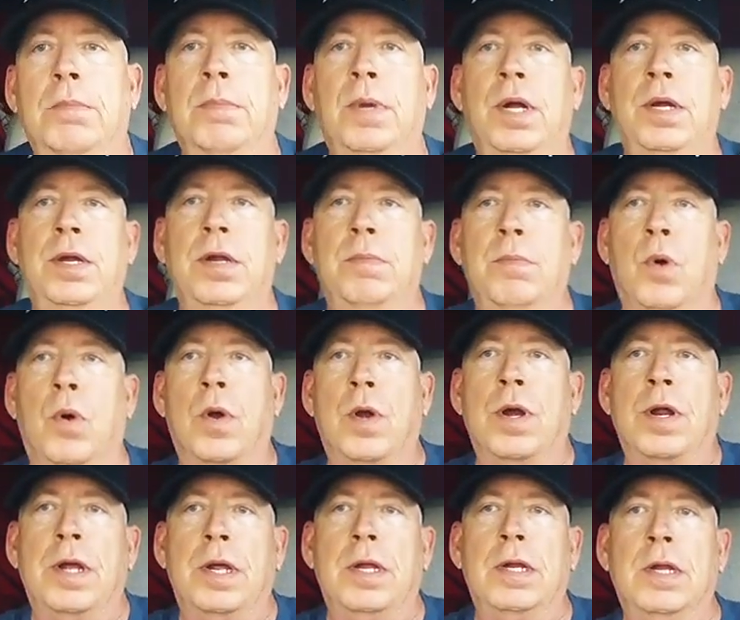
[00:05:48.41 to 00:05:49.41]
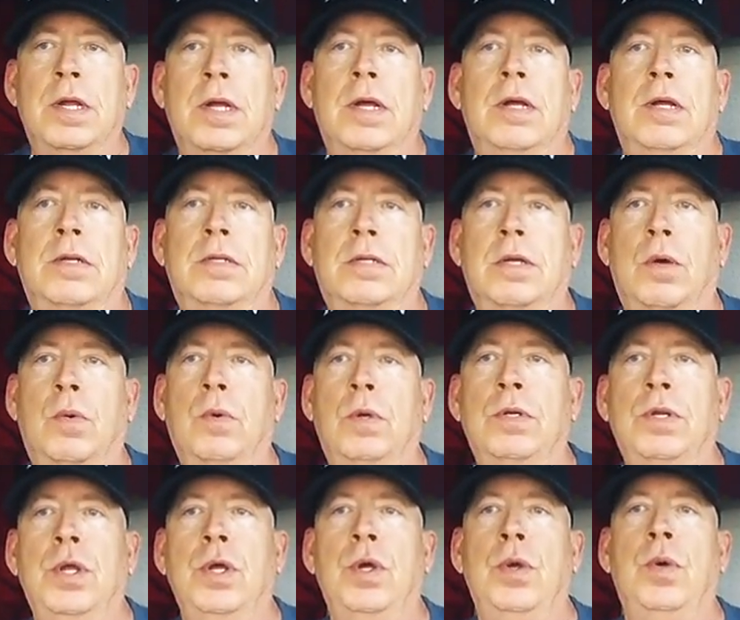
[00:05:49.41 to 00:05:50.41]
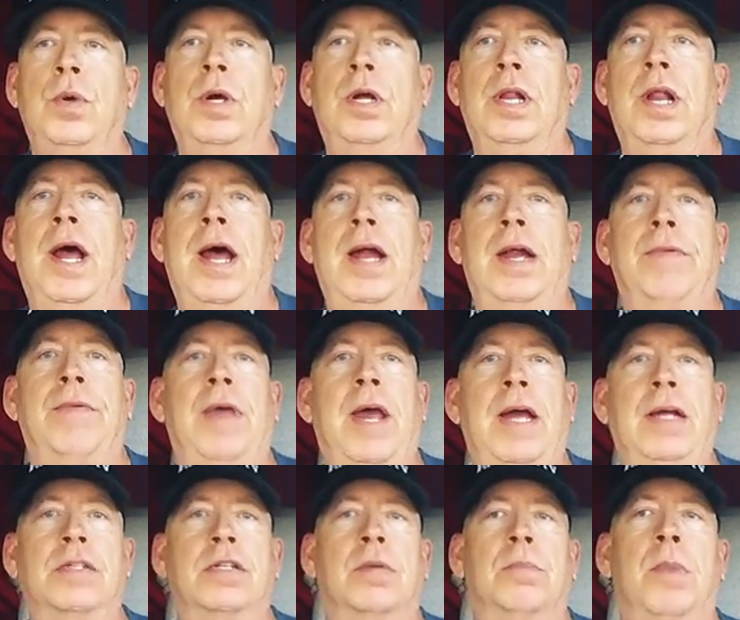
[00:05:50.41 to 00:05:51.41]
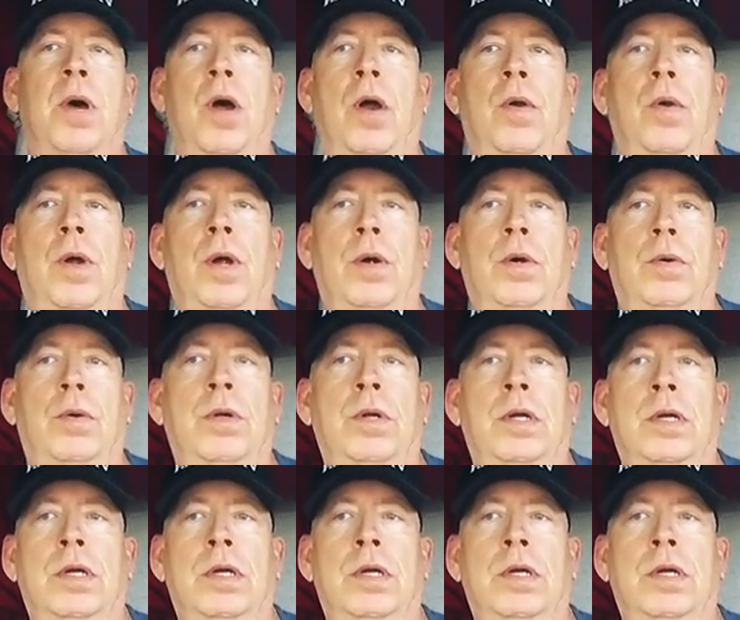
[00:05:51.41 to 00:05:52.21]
Monday morning. So we'll do a lot of that tomorrow.